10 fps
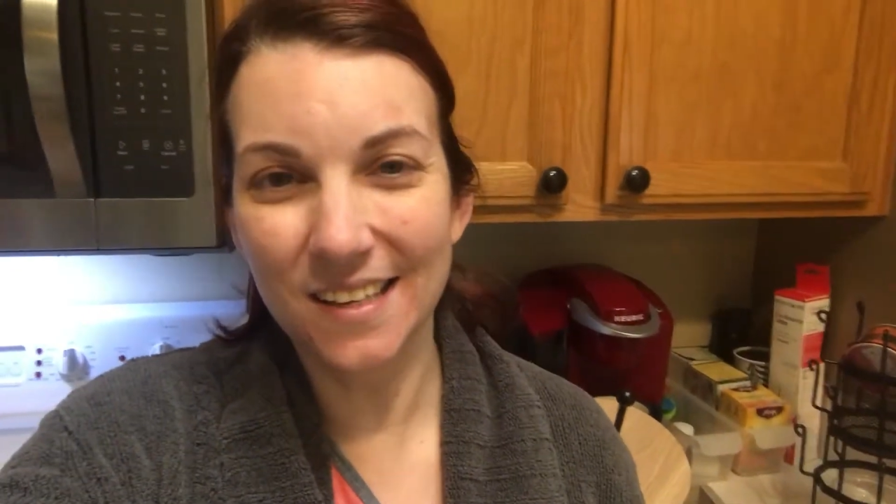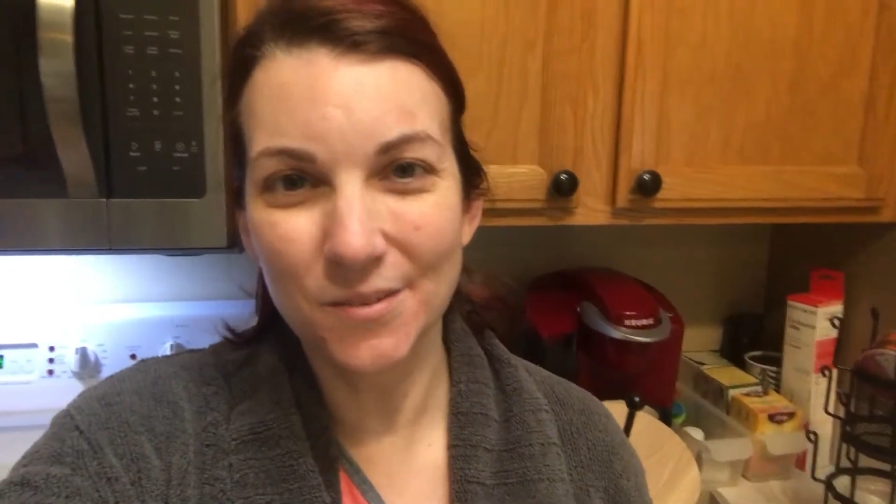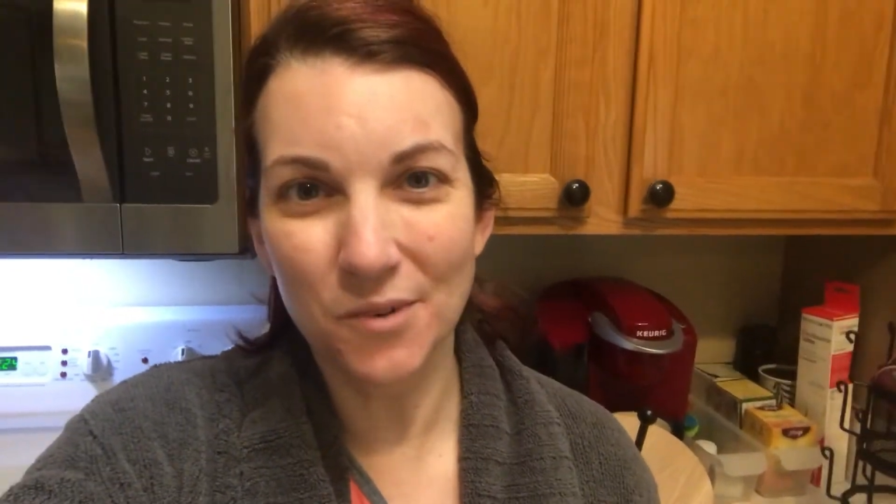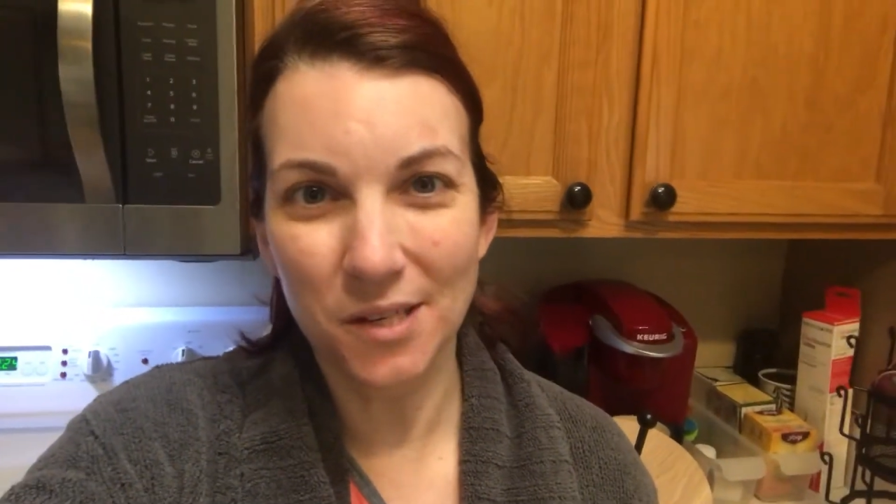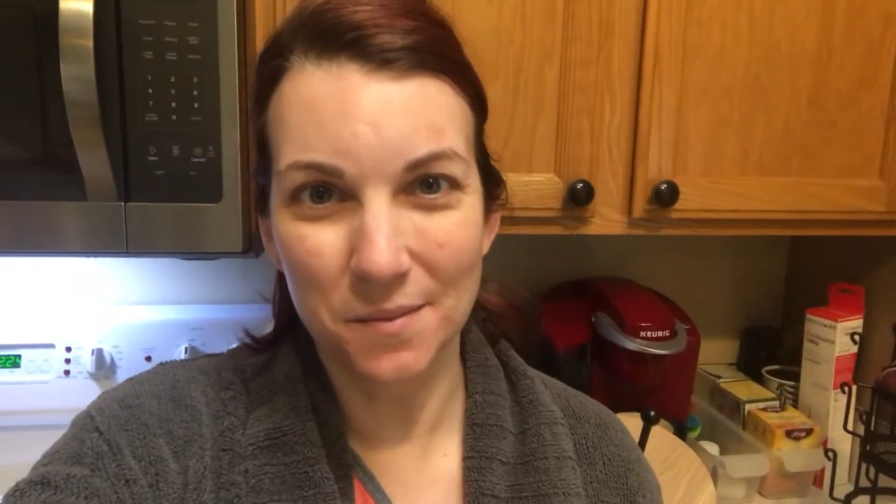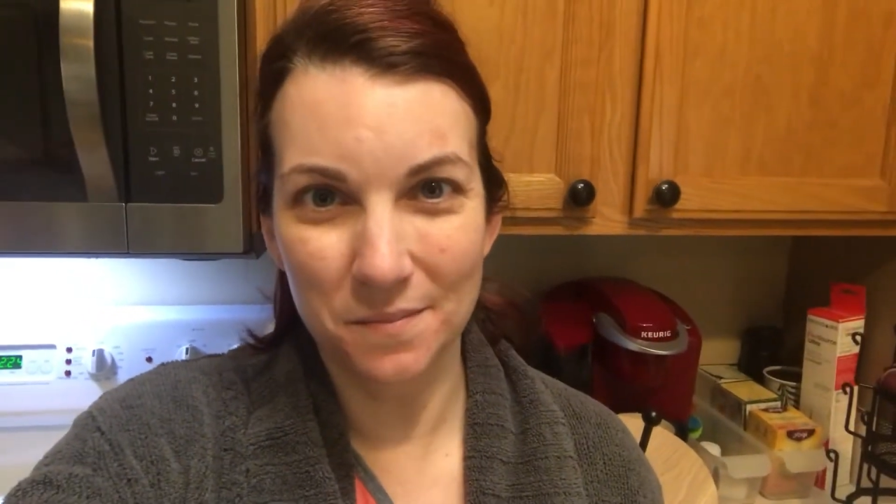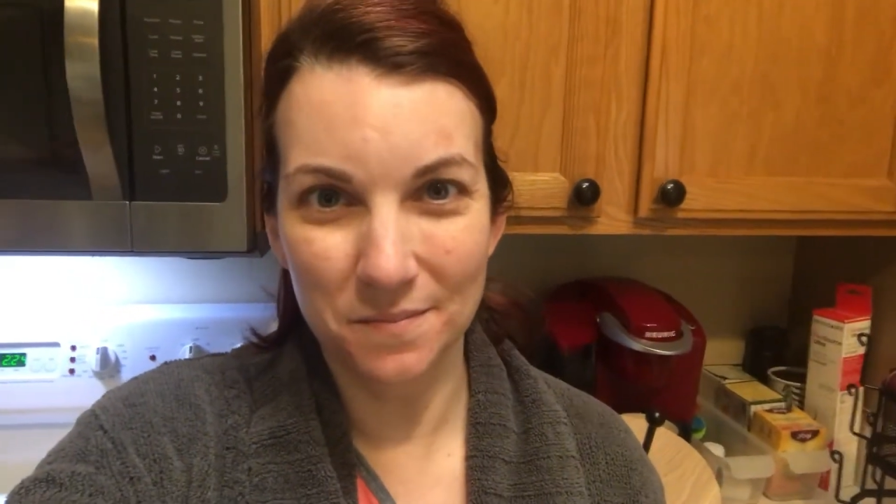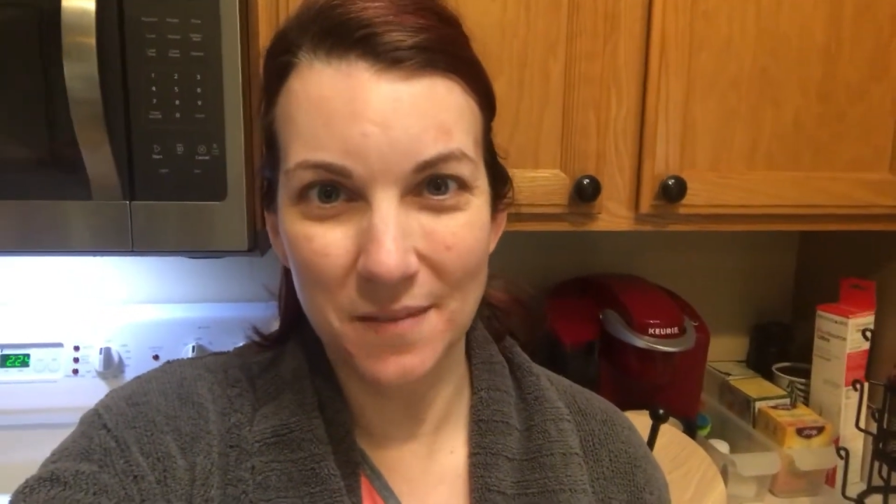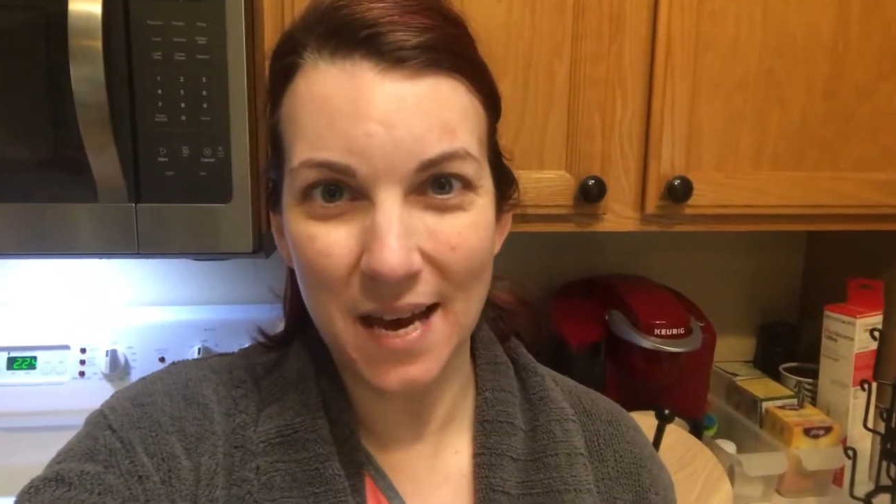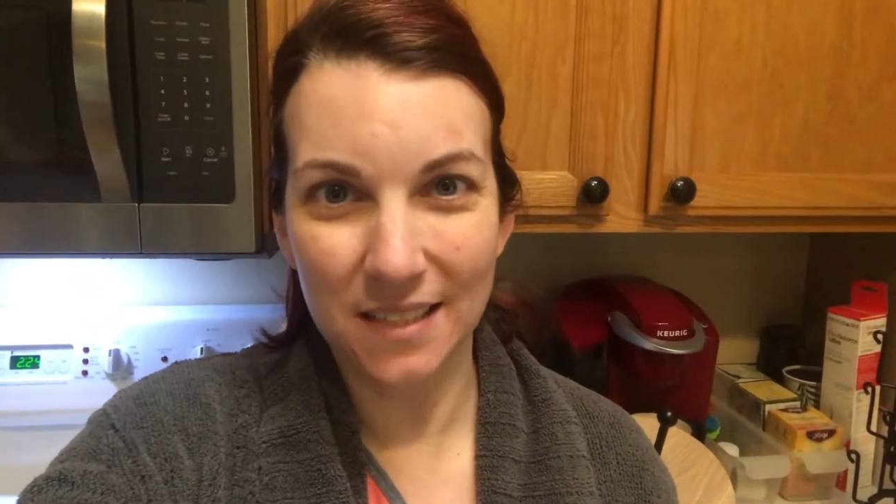and
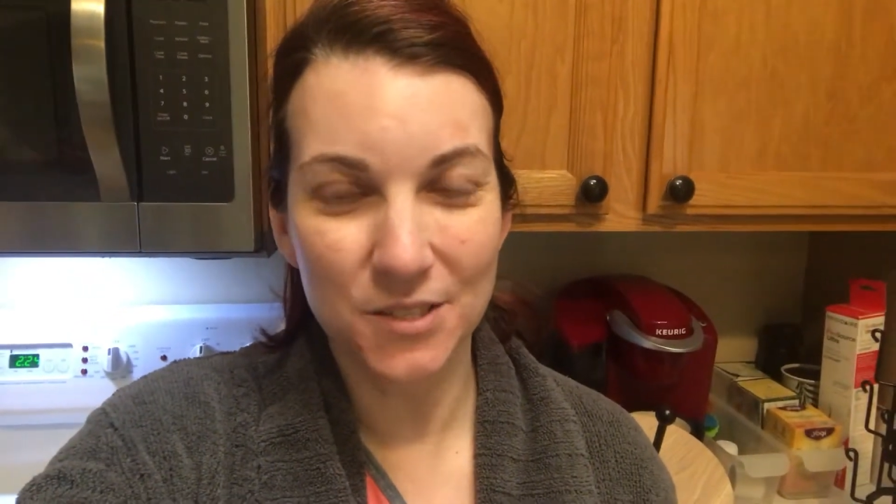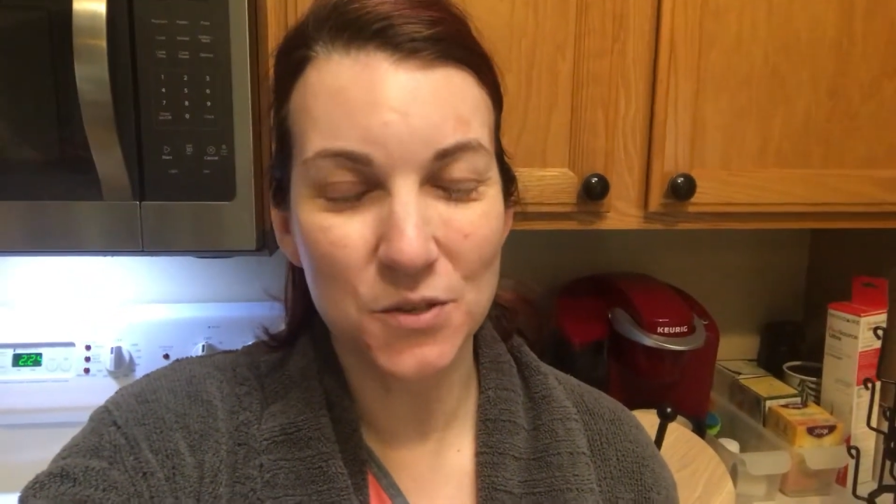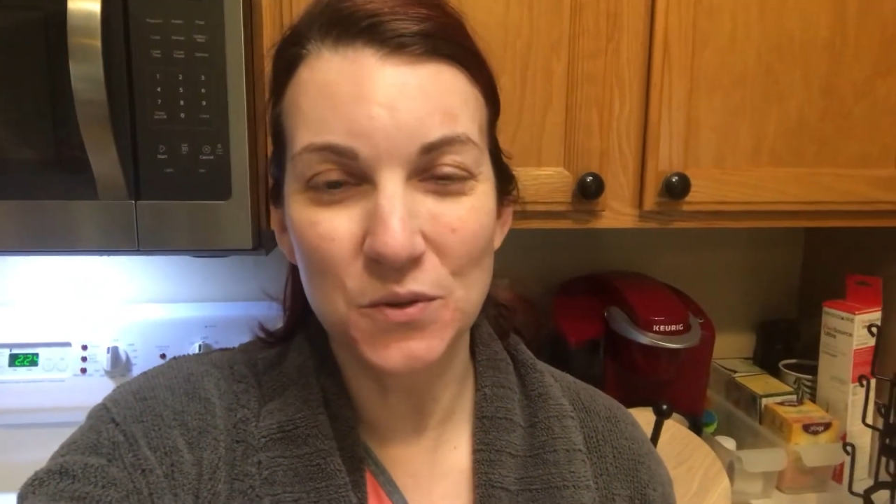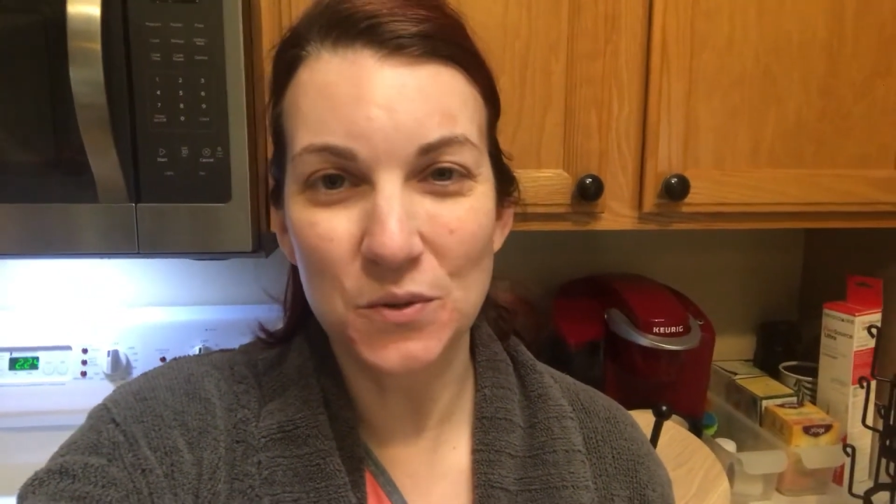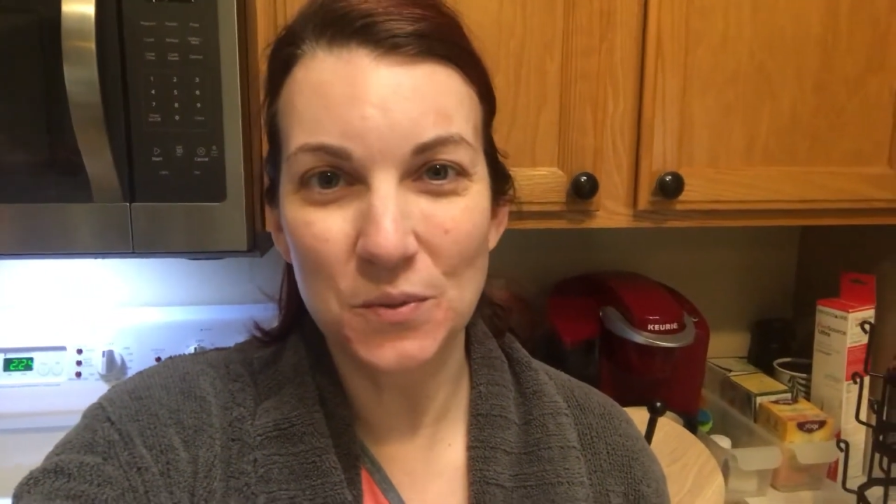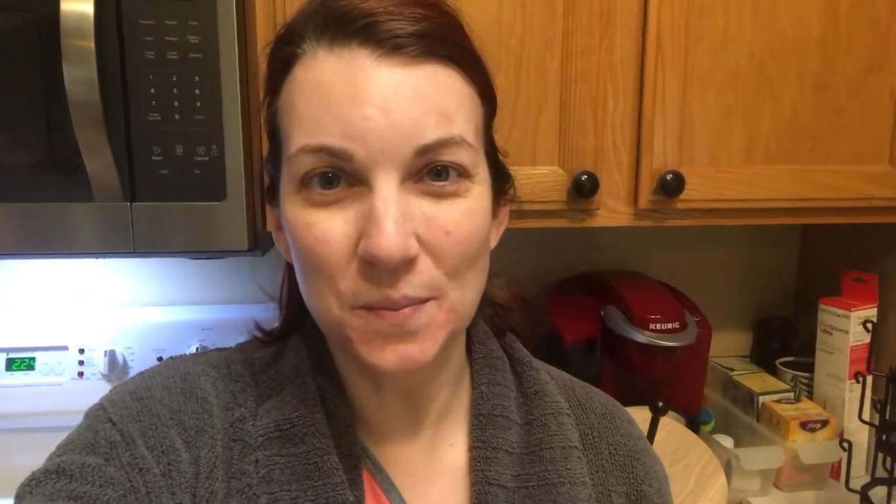welcome back to